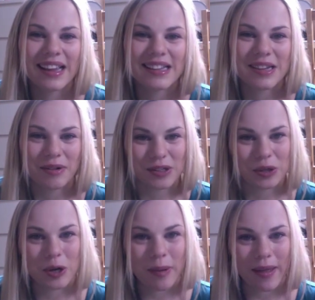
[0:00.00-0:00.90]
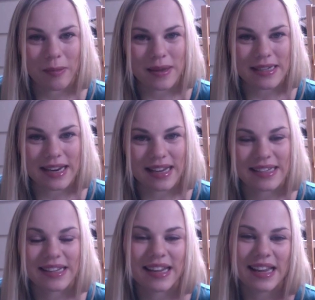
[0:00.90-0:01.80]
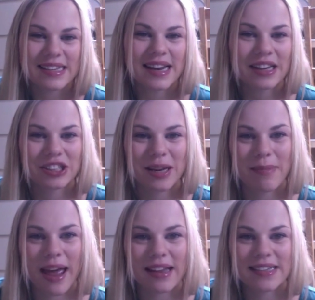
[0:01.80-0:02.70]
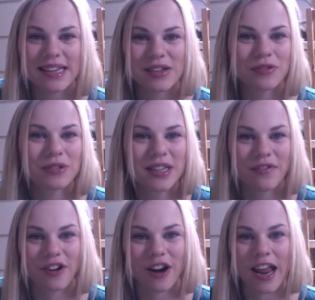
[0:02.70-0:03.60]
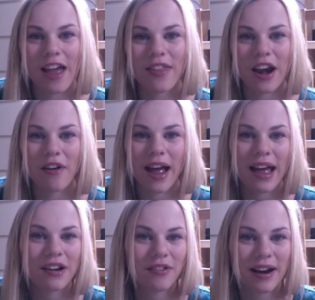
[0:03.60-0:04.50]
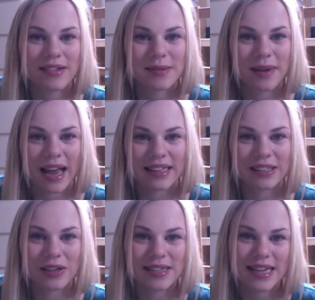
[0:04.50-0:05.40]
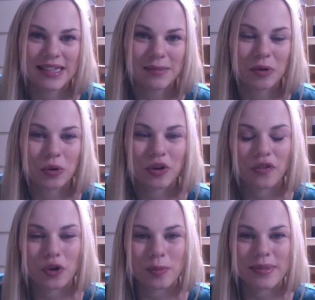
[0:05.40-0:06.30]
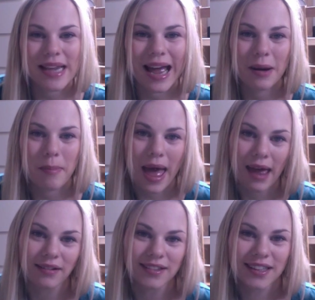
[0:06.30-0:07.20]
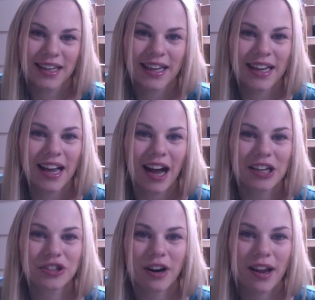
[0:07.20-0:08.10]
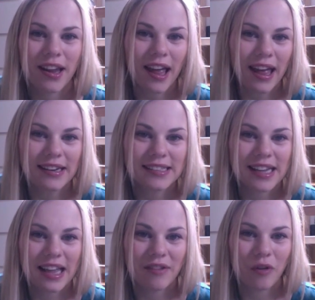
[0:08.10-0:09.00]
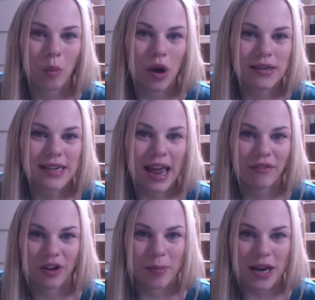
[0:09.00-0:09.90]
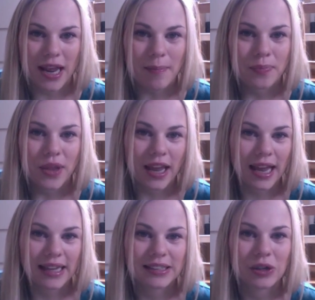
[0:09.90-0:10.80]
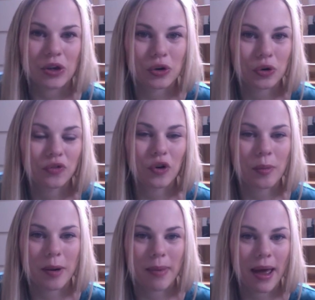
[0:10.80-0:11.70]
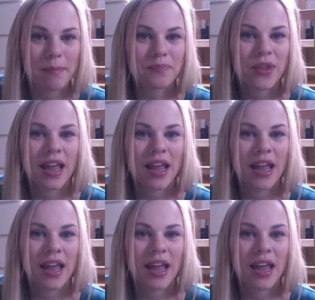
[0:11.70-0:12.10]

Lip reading: So I'll talk about the business, it's naturally based, it's cruelty free, and then I'll hand around some catalogues and some order forms and a pen. I try and give one to everybody, a catalogue, an order form and a pen,